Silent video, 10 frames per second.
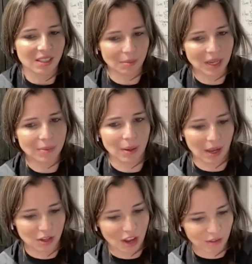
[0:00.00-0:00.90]
sometimes
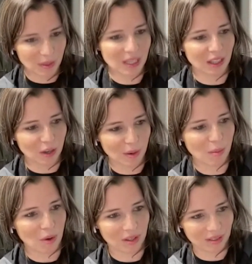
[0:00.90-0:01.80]
you have to be a little bit
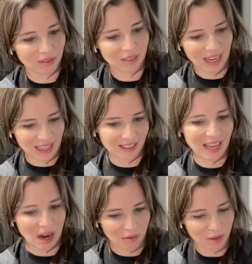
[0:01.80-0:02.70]
more, I guess,
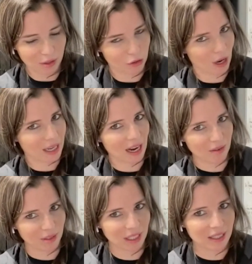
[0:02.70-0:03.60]
careful or tread
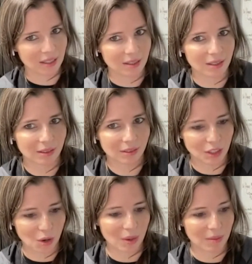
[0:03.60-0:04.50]
carefully, because
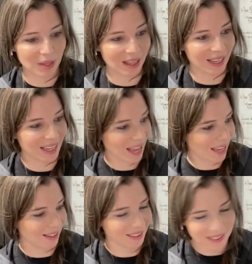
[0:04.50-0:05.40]
you don't want to be like,
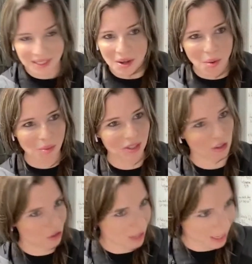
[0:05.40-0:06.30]
hey,
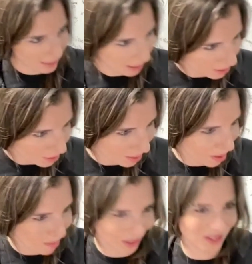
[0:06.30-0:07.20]
did your dad yell at you at
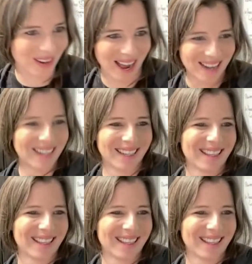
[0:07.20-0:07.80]
home? What's going on?